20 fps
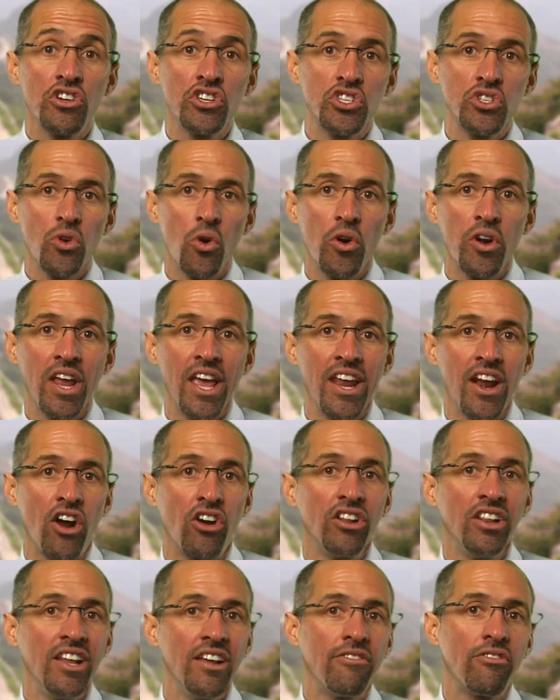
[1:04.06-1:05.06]
stored in our
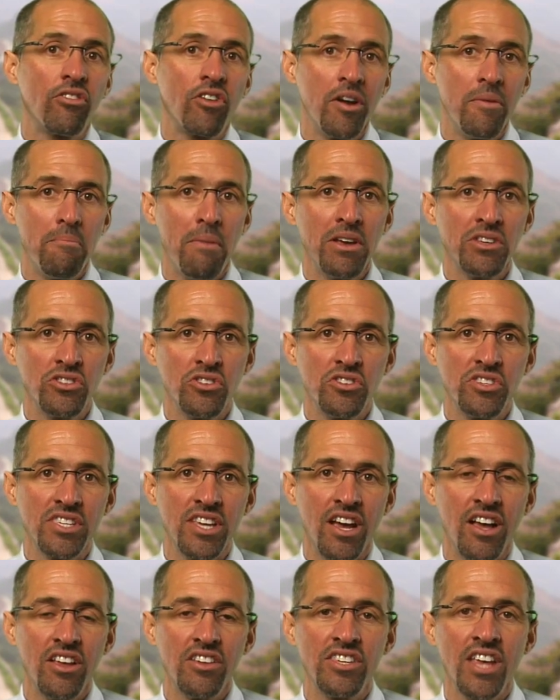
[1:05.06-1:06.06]
liver and muscle
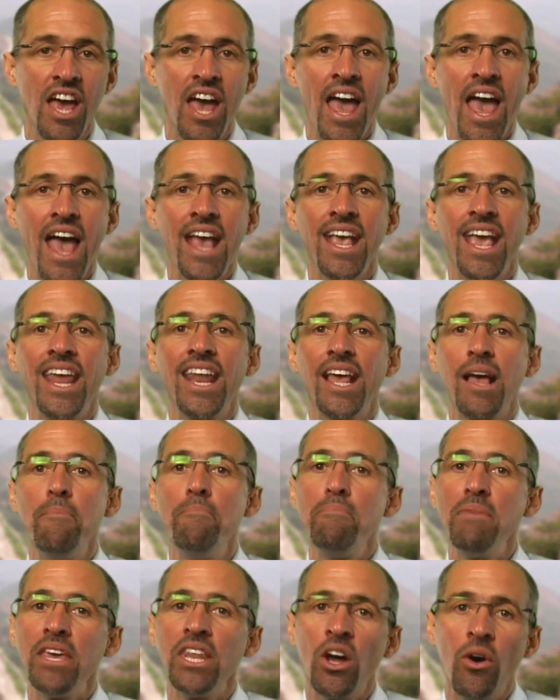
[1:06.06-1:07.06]
cells, and getting
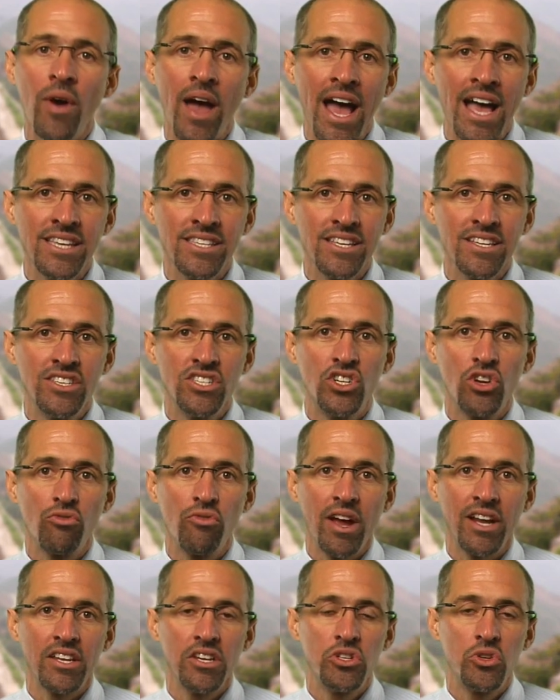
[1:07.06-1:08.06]
amino acids
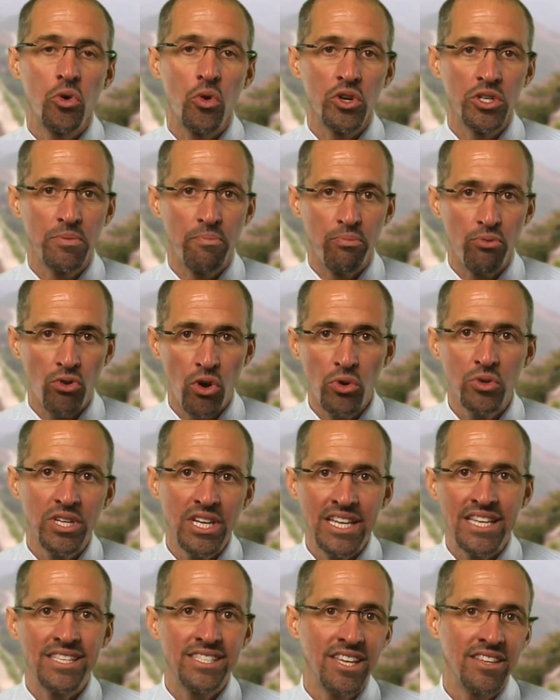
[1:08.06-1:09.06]
directed towards
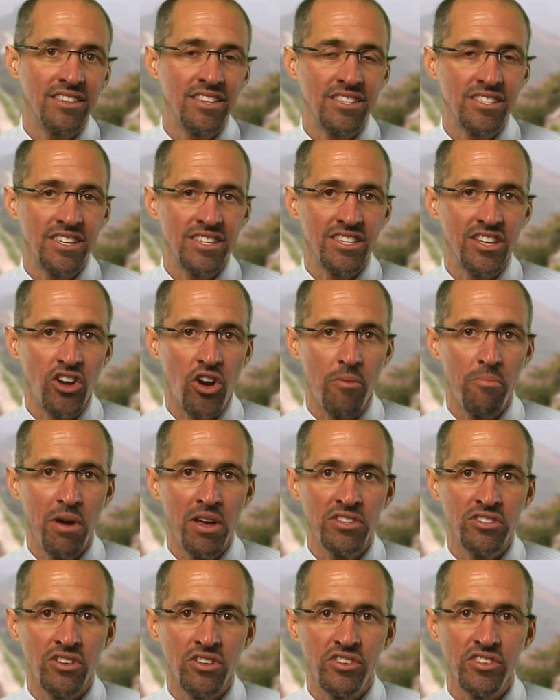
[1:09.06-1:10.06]
protein synthesis in our
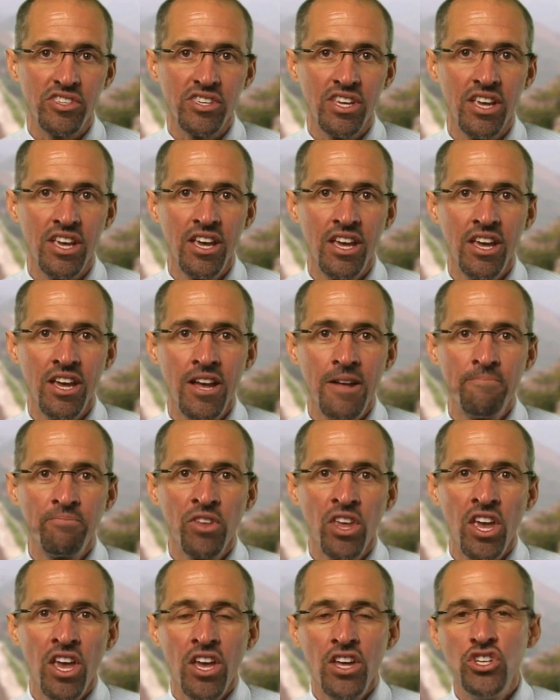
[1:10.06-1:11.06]
muscles.
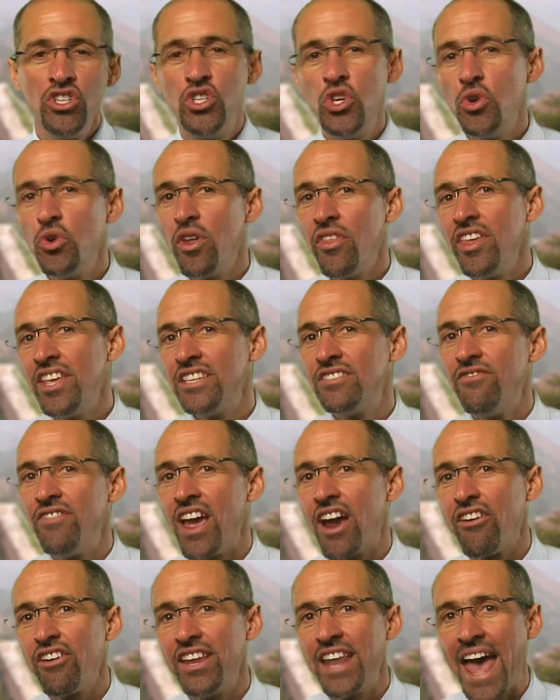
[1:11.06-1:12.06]
Due to these
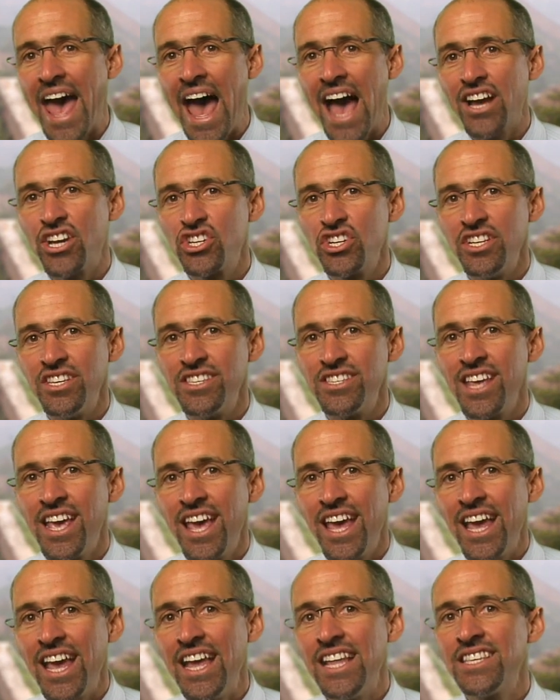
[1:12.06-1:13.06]
varied actions,
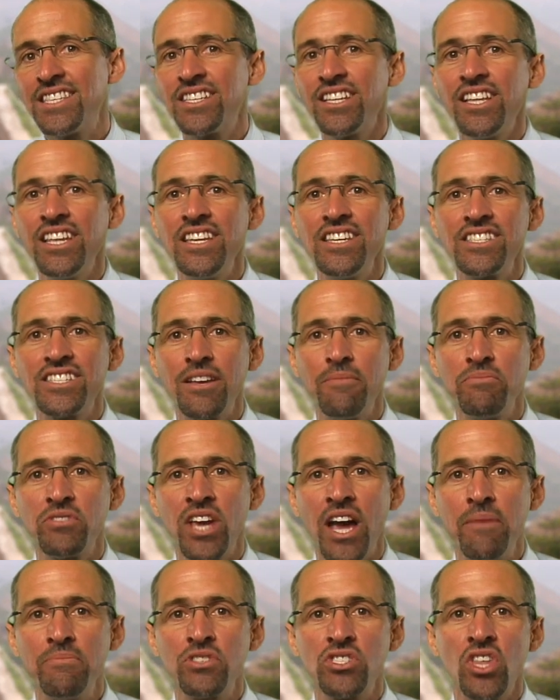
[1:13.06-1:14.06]
insulin is
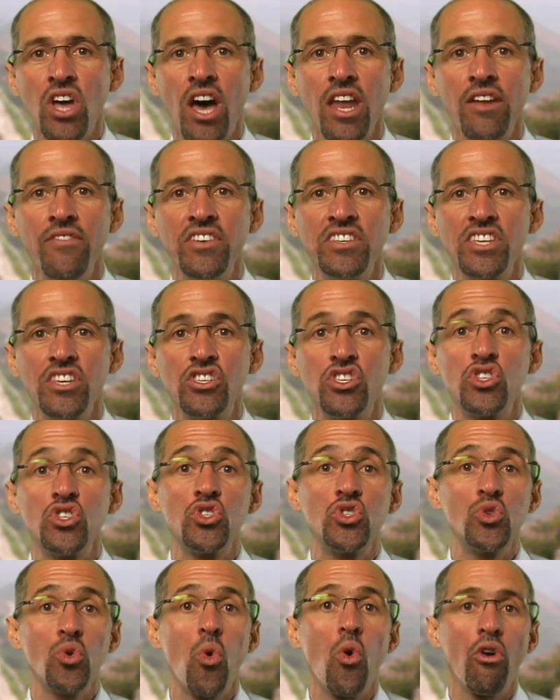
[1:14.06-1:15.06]
sometimes thought of as a
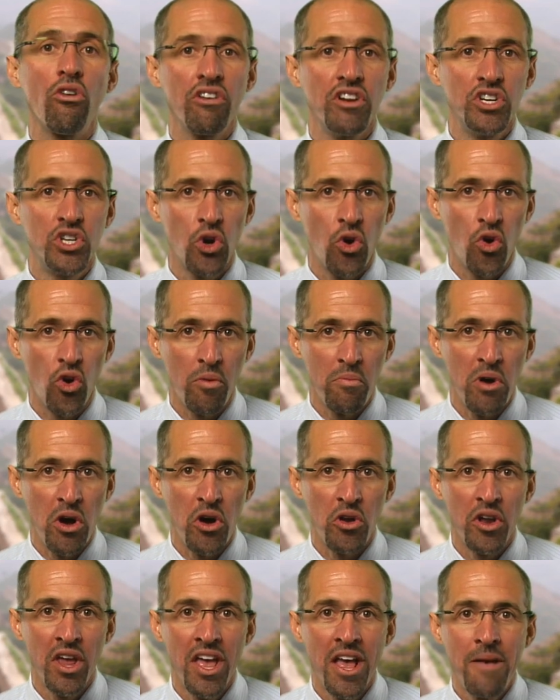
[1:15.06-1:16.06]
storage
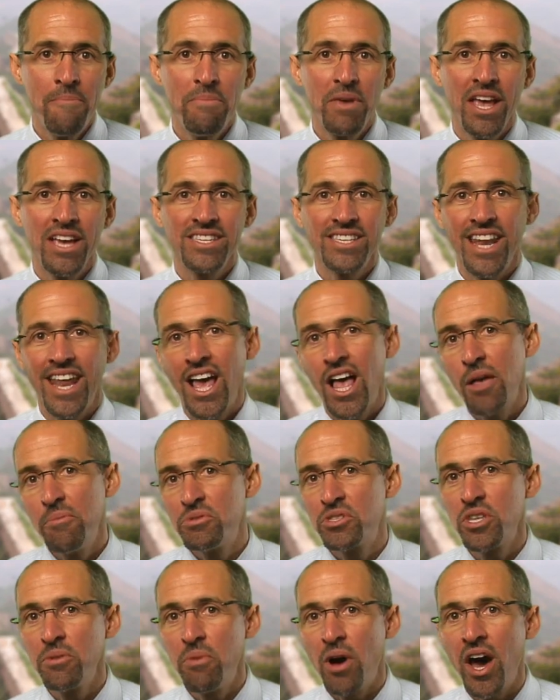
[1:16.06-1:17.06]
hormone because it
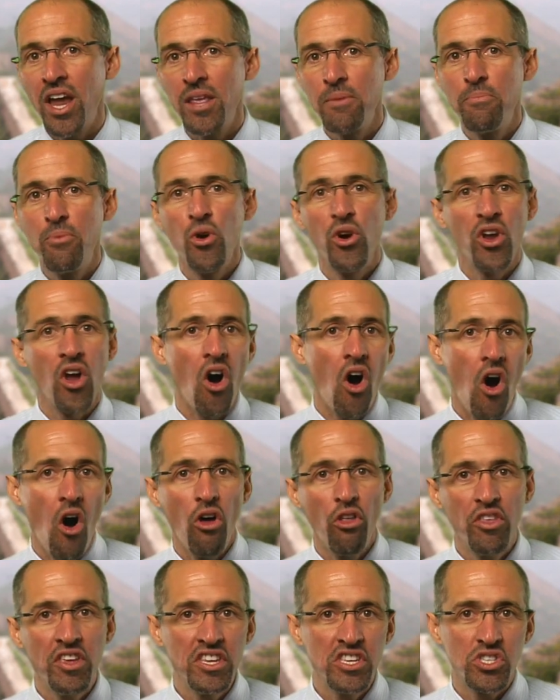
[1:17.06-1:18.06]
helps the body put
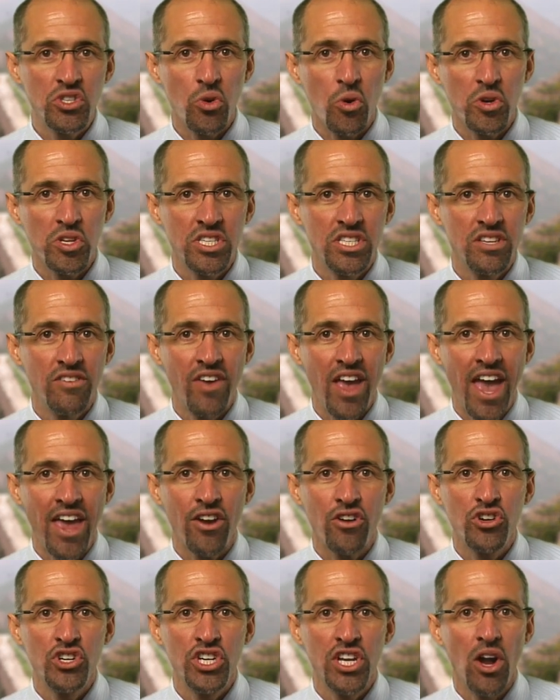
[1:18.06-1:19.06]
all these sources of
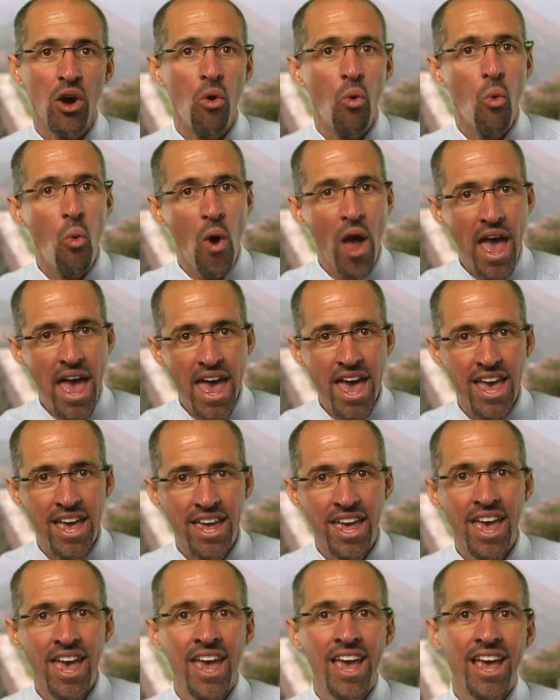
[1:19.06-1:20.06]
energy
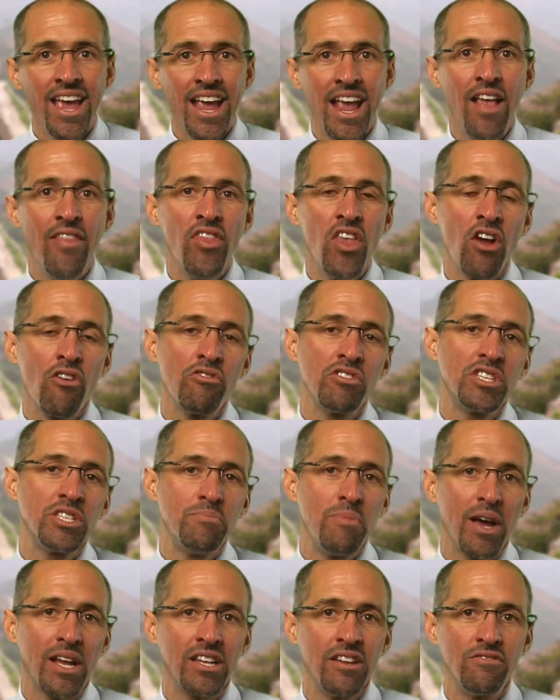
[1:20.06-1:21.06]
away in their
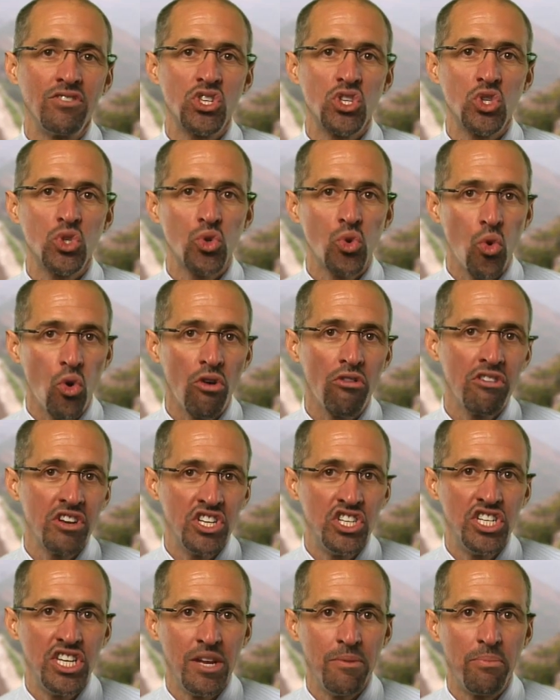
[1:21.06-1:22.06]
respective
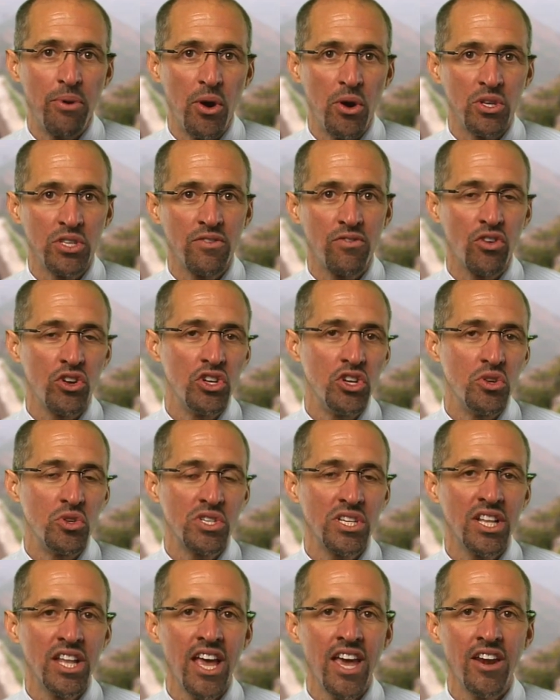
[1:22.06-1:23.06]
storage depots for
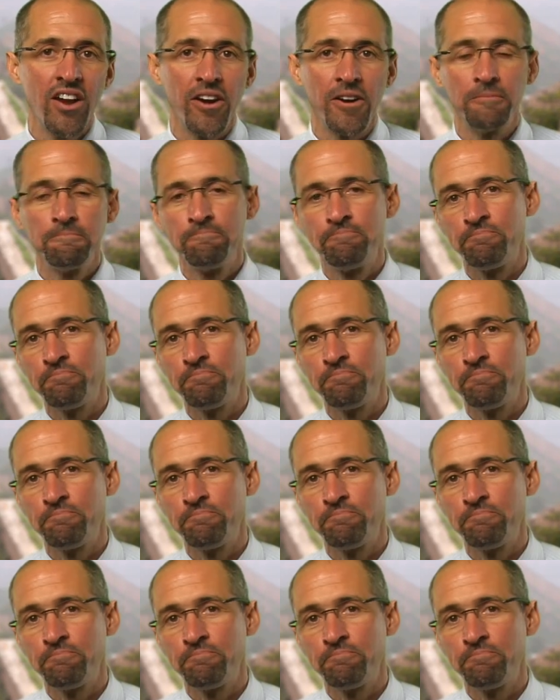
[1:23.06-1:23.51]
use later.